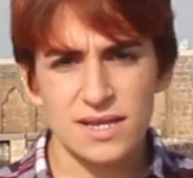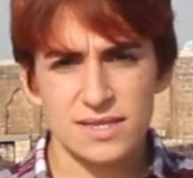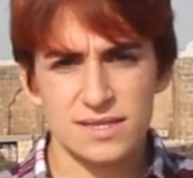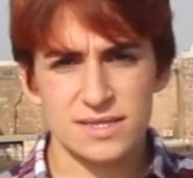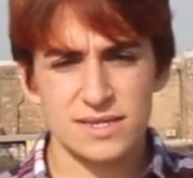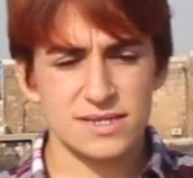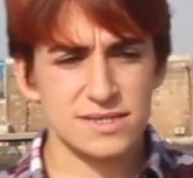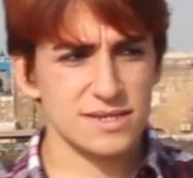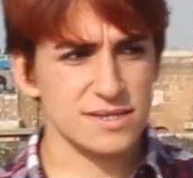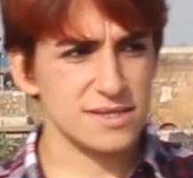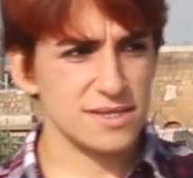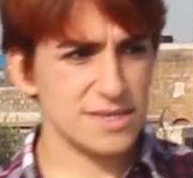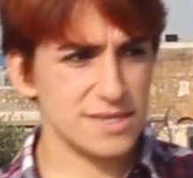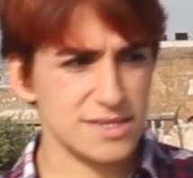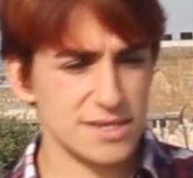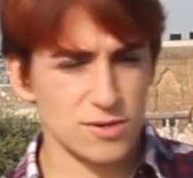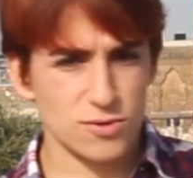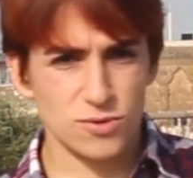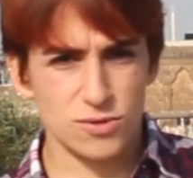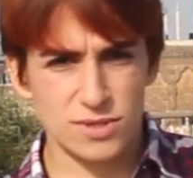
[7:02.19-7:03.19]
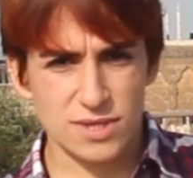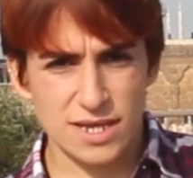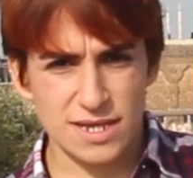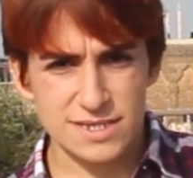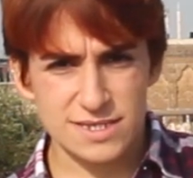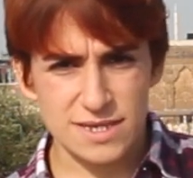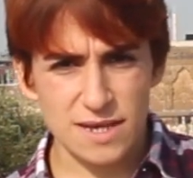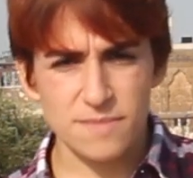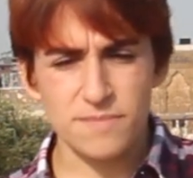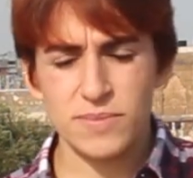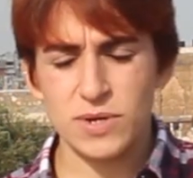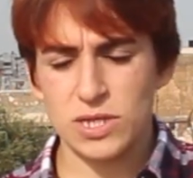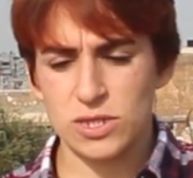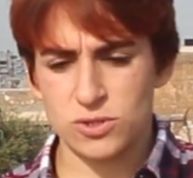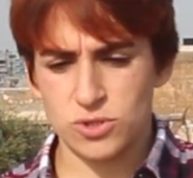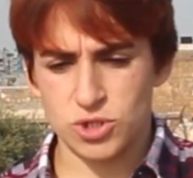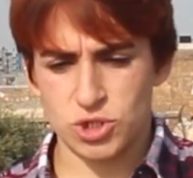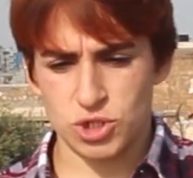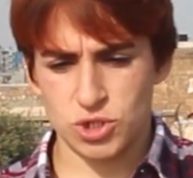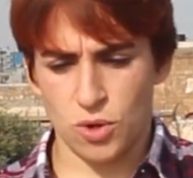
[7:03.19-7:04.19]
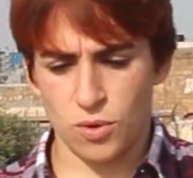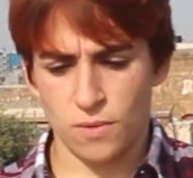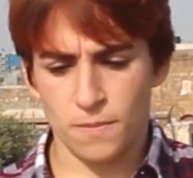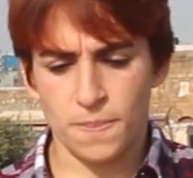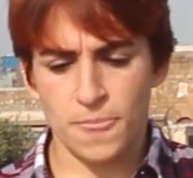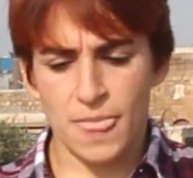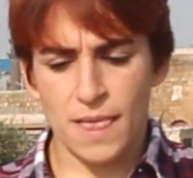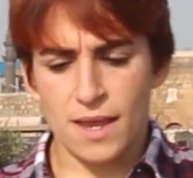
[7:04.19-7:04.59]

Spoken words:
Deaton is a good example to show.